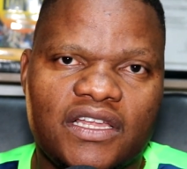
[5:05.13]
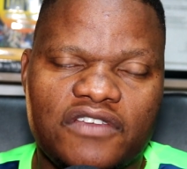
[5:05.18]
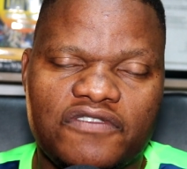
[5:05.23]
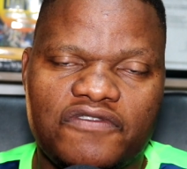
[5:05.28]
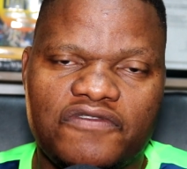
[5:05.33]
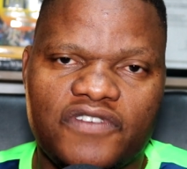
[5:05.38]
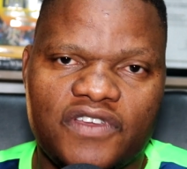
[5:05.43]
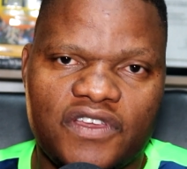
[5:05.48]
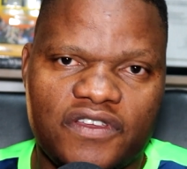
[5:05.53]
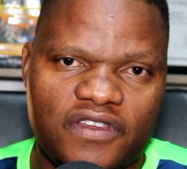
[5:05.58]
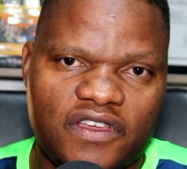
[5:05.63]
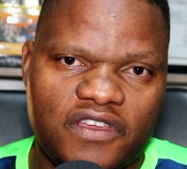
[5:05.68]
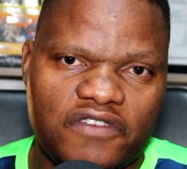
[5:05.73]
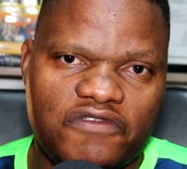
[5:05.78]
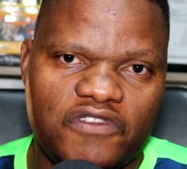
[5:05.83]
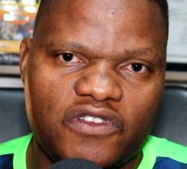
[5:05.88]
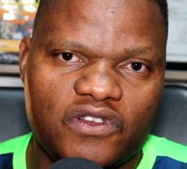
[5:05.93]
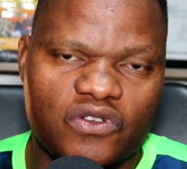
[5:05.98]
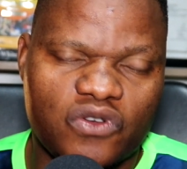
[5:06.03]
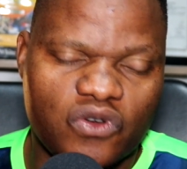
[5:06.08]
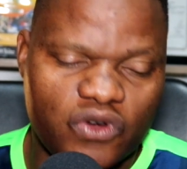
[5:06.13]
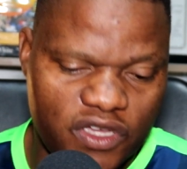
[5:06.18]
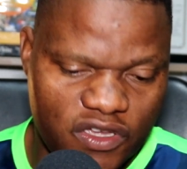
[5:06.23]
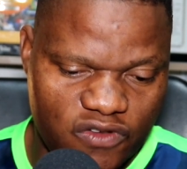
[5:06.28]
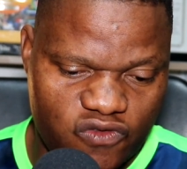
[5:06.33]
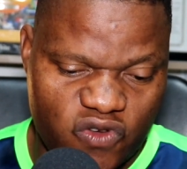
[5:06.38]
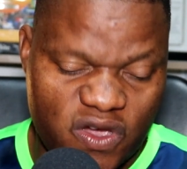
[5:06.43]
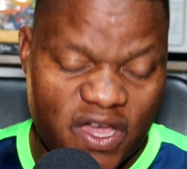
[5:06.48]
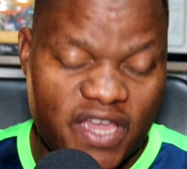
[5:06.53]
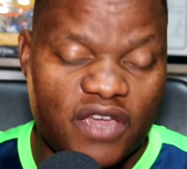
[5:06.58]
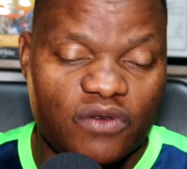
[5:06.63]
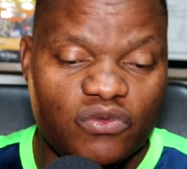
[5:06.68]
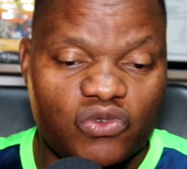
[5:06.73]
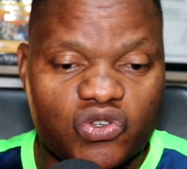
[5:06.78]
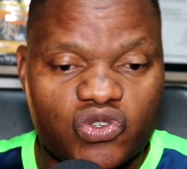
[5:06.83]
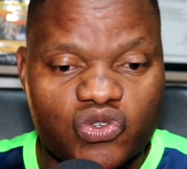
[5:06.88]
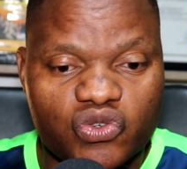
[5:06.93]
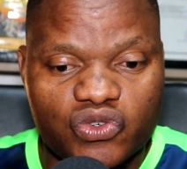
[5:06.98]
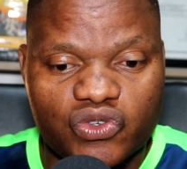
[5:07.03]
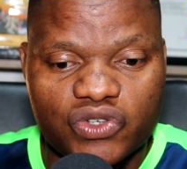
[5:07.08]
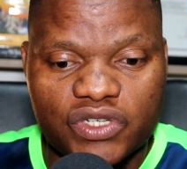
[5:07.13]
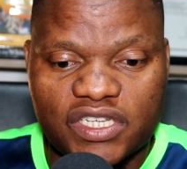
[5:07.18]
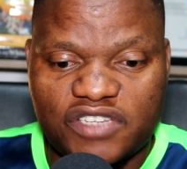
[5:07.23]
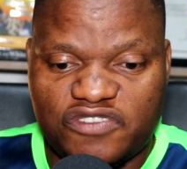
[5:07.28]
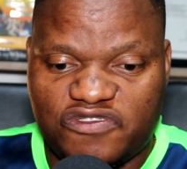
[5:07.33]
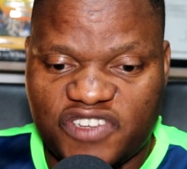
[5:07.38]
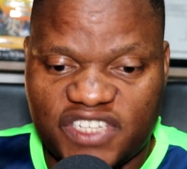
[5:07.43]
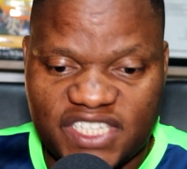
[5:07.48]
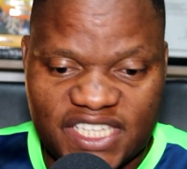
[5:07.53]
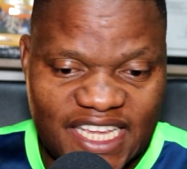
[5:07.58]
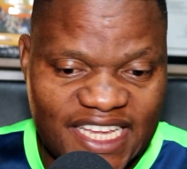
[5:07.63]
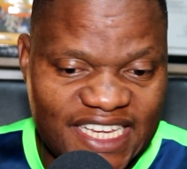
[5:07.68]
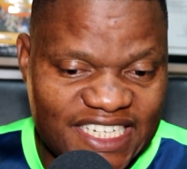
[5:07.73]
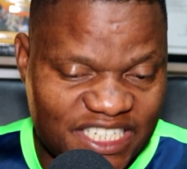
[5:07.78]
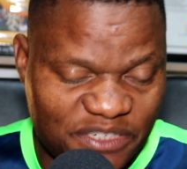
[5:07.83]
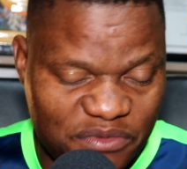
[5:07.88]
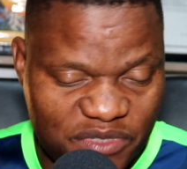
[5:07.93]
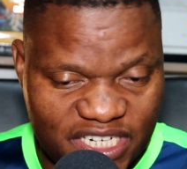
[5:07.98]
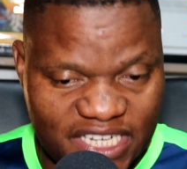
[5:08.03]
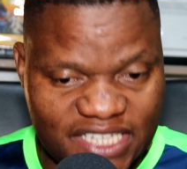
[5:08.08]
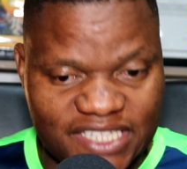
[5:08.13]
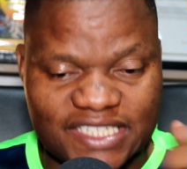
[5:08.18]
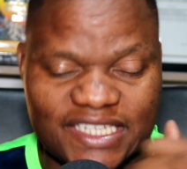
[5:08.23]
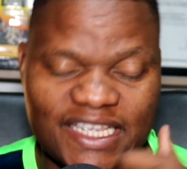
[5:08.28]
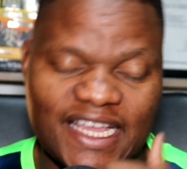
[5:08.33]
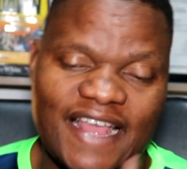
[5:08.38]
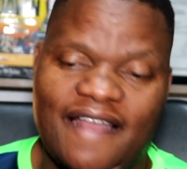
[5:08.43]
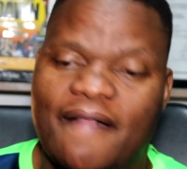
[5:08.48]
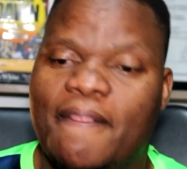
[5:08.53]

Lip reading: if we are able to defeat the Egyptians.